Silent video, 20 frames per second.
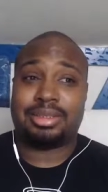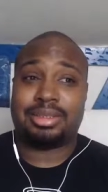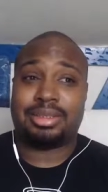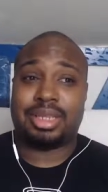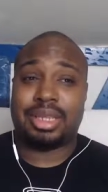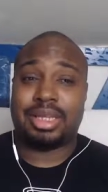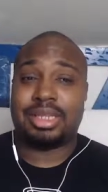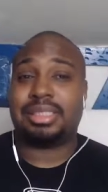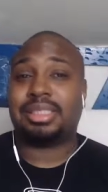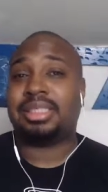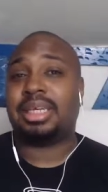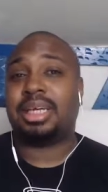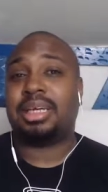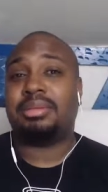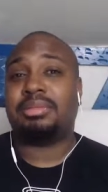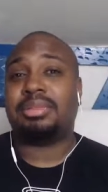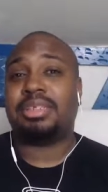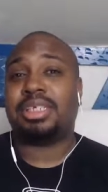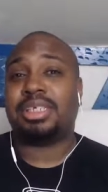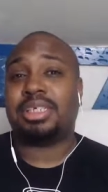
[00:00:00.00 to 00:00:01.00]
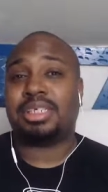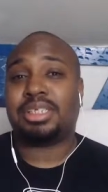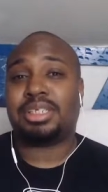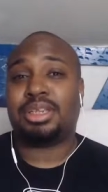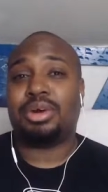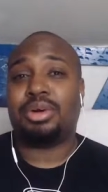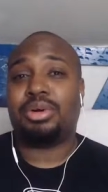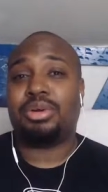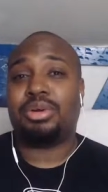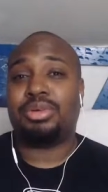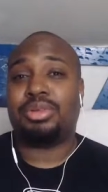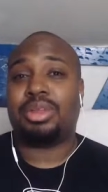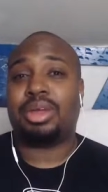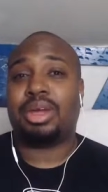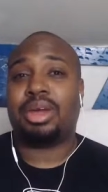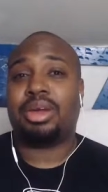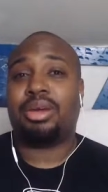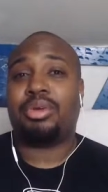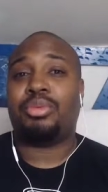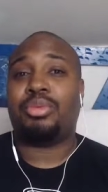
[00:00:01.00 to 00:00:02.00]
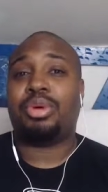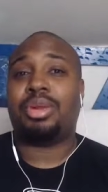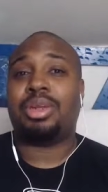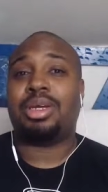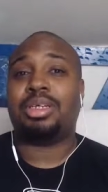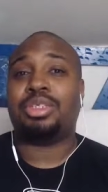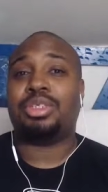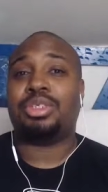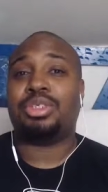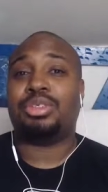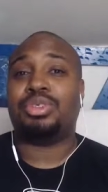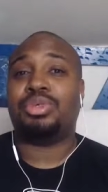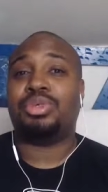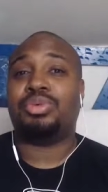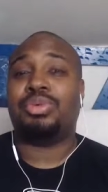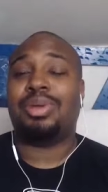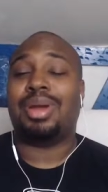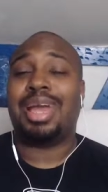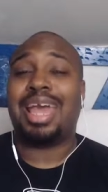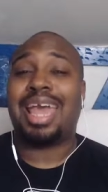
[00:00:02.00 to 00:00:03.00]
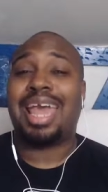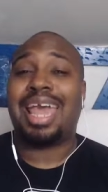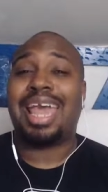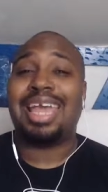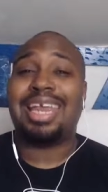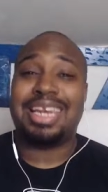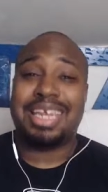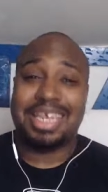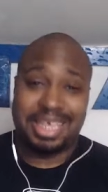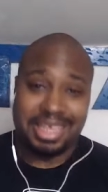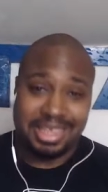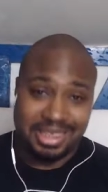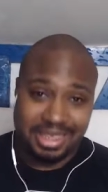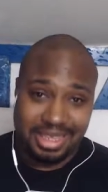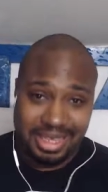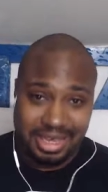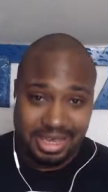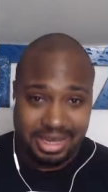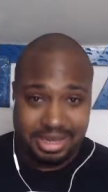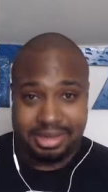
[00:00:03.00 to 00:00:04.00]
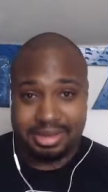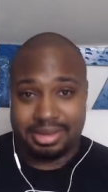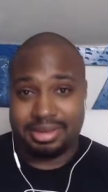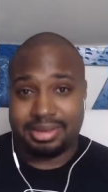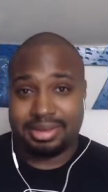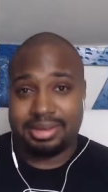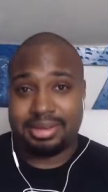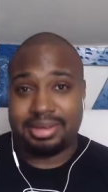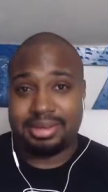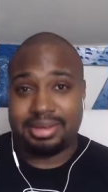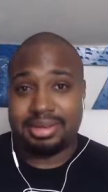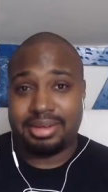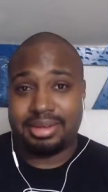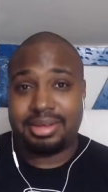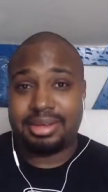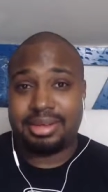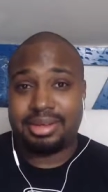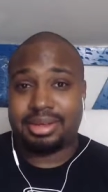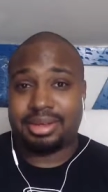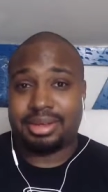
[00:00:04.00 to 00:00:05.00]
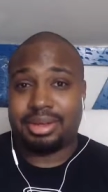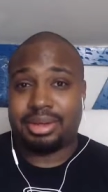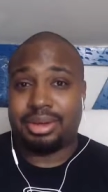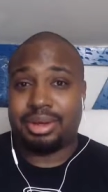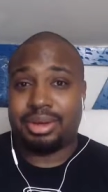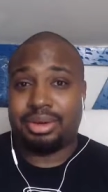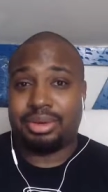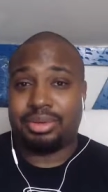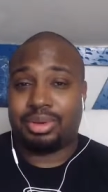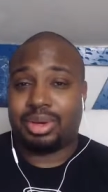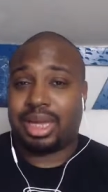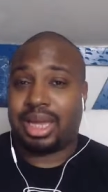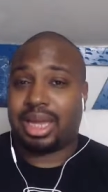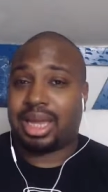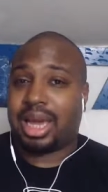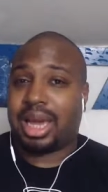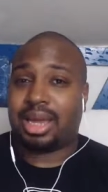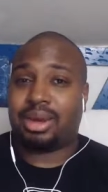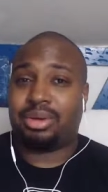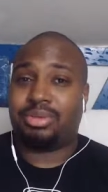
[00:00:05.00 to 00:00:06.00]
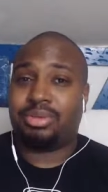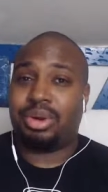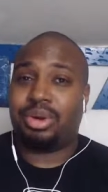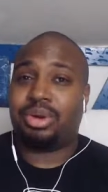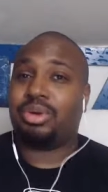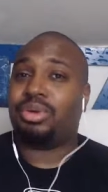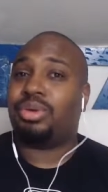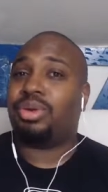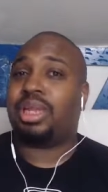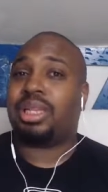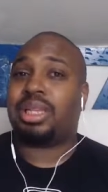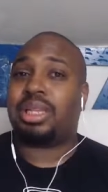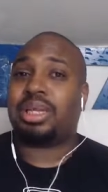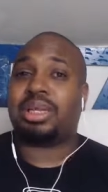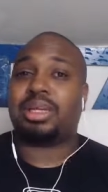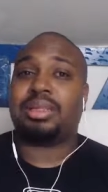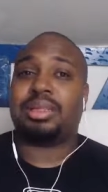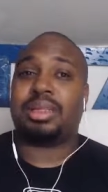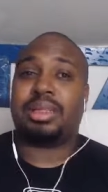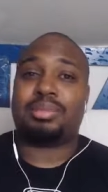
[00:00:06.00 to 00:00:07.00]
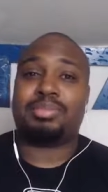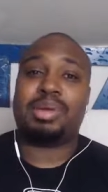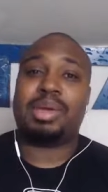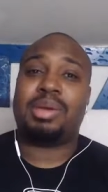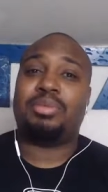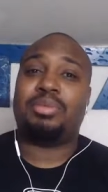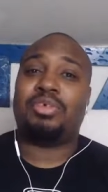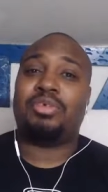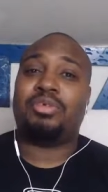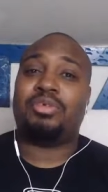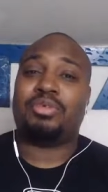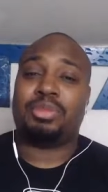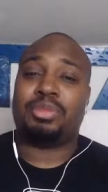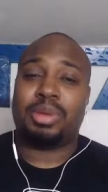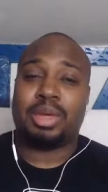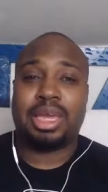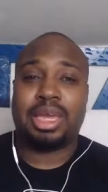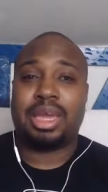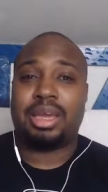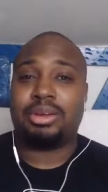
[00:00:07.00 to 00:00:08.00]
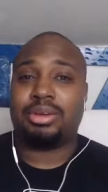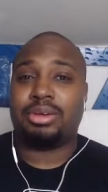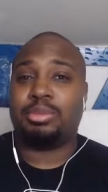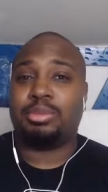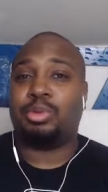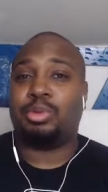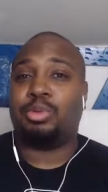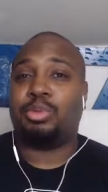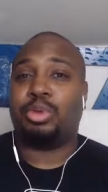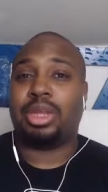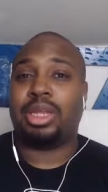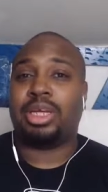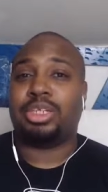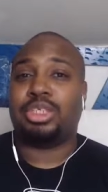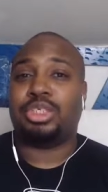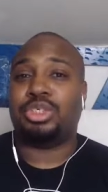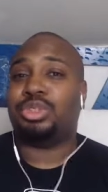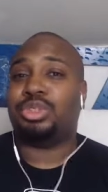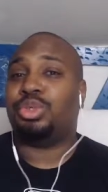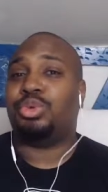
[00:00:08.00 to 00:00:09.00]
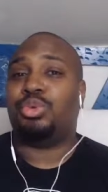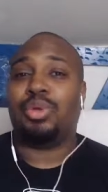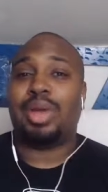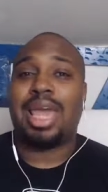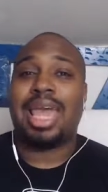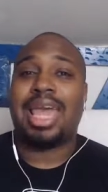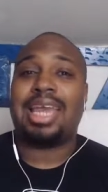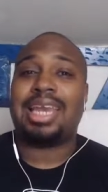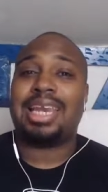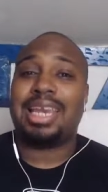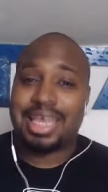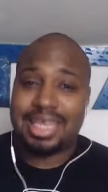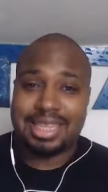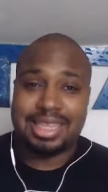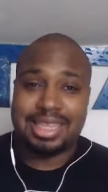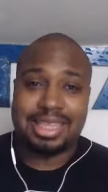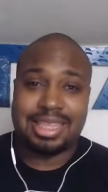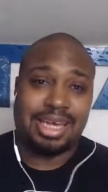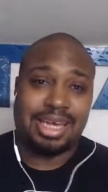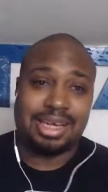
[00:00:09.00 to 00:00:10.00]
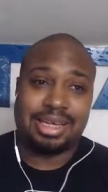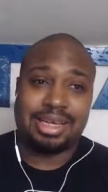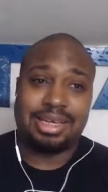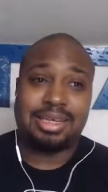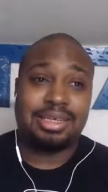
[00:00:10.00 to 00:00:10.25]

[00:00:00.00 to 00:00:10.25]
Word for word: it seems as though they are willing to do anything. You know, like I don't know that the the people from the kingdom are willing to do anything.